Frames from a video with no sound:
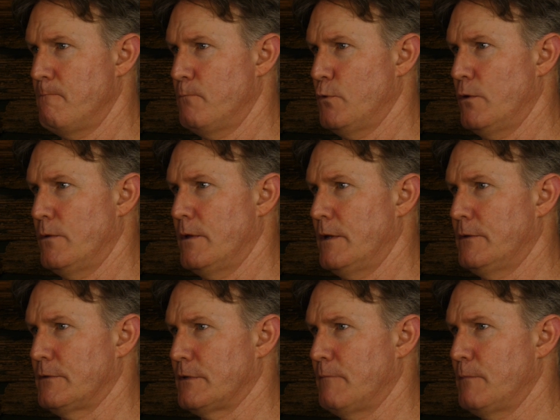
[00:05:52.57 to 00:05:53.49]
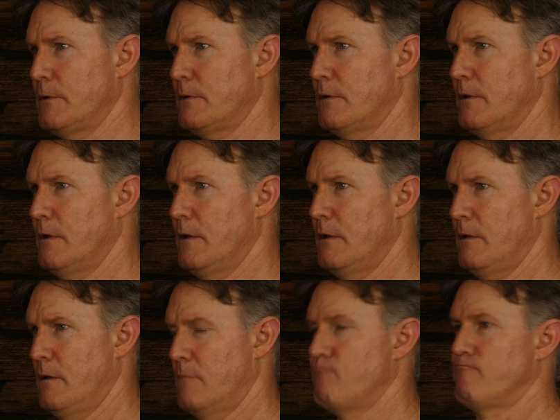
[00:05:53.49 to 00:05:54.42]
turn that into something.
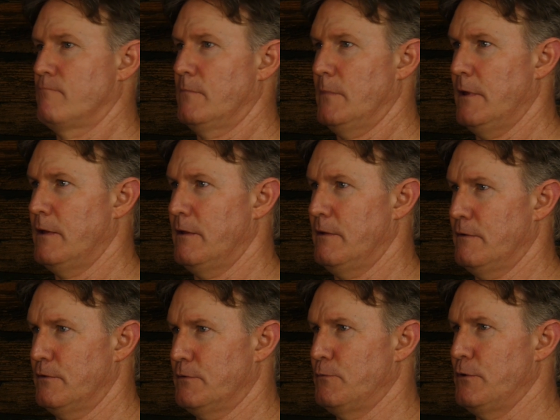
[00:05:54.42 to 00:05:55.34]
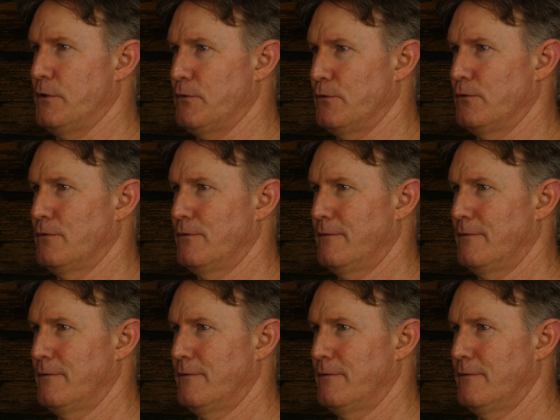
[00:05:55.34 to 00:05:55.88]
Looks pretty cool.